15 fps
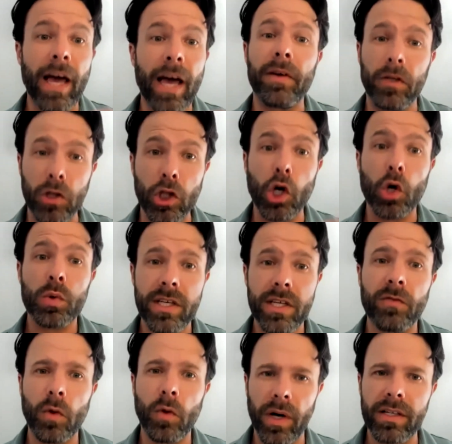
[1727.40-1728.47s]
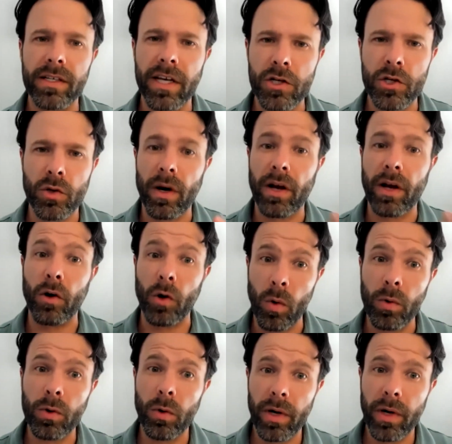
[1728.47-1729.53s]
have a low self-orientation around
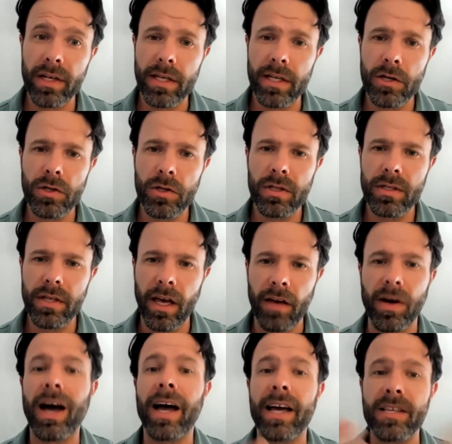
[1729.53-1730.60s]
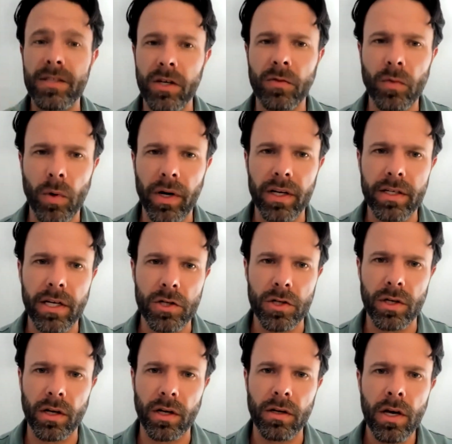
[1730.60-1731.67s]
our own organizations, have a high
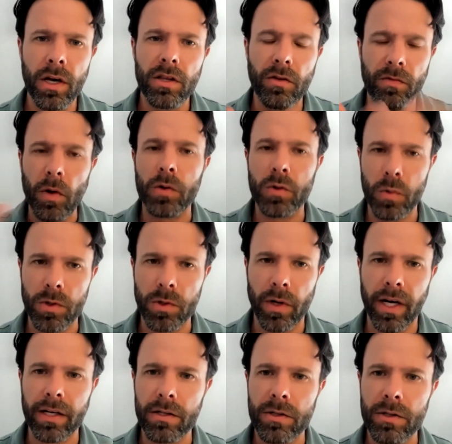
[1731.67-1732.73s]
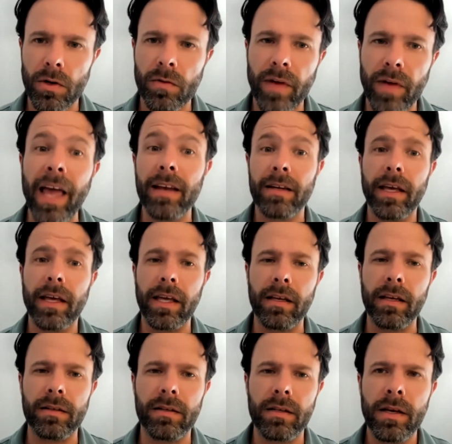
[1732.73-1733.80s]
self-orientation on the folks we're trying to serve. And
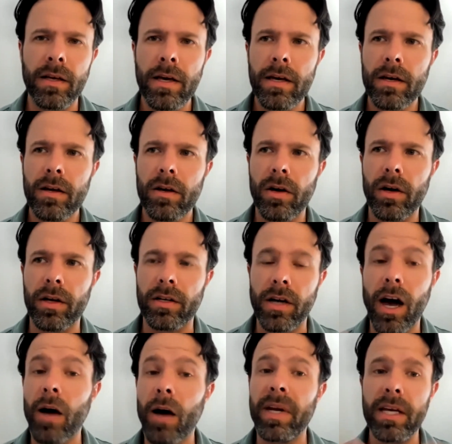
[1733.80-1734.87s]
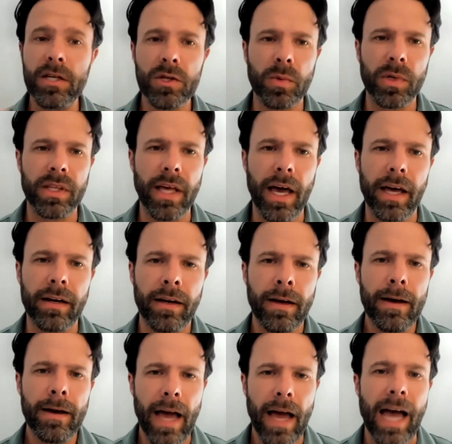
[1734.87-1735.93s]
in combination with that,
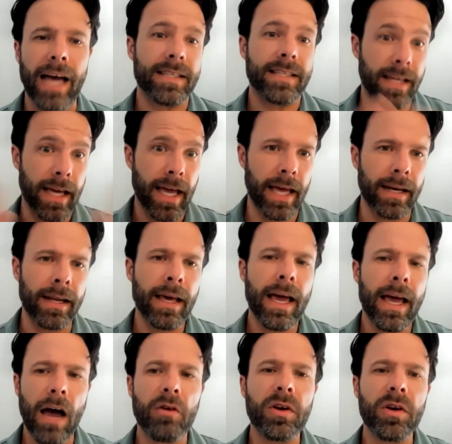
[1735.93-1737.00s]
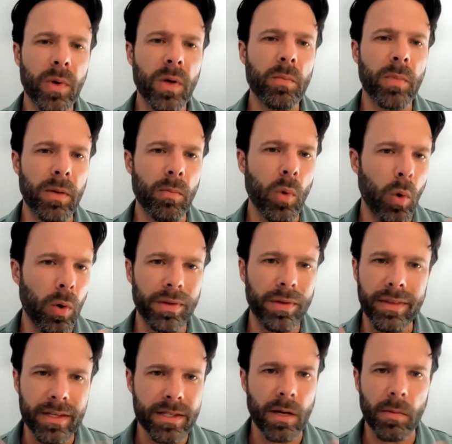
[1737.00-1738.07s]
ask again, how can we be more
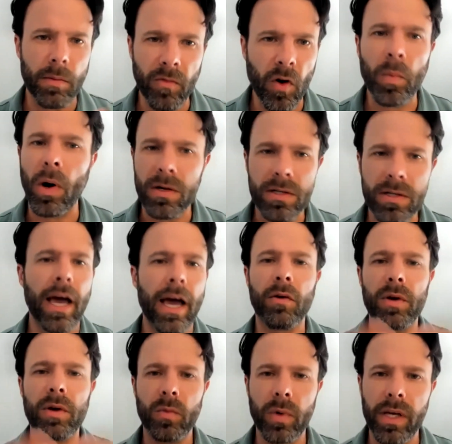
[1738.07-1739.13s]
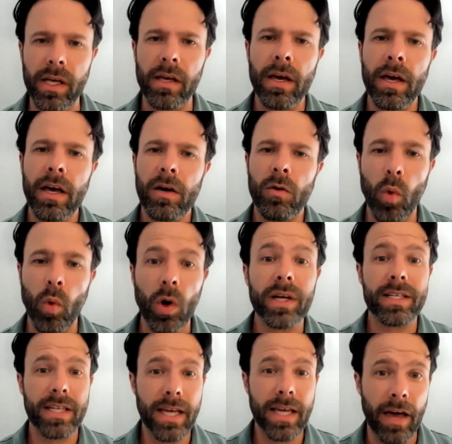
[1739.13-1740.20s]
than the sum of our parts? How can we
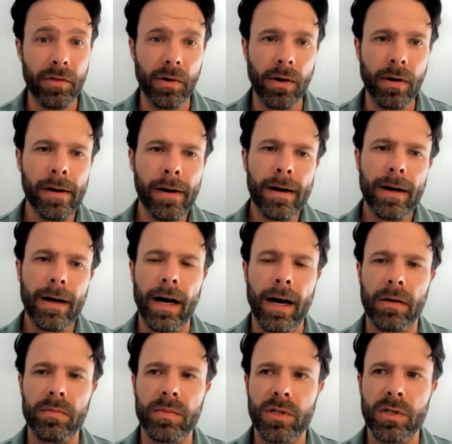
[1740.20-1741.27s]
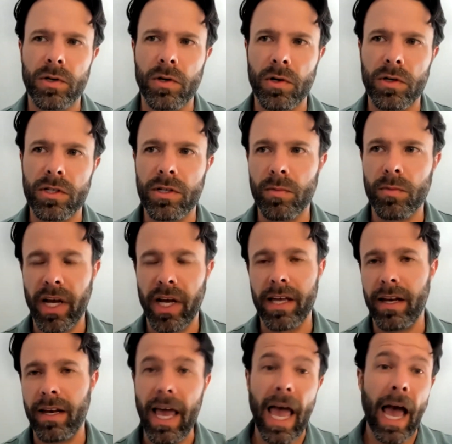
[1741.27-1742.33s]
work together to bring
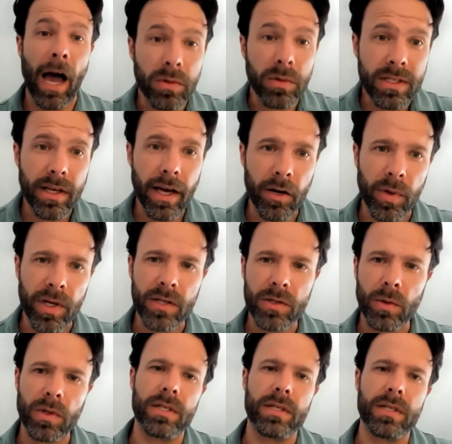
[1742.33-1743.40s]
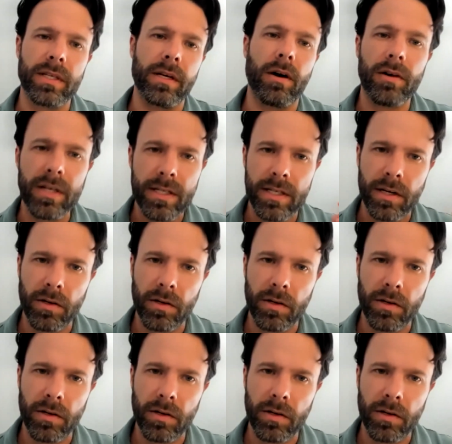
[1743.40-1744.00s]
in outside resources that aren't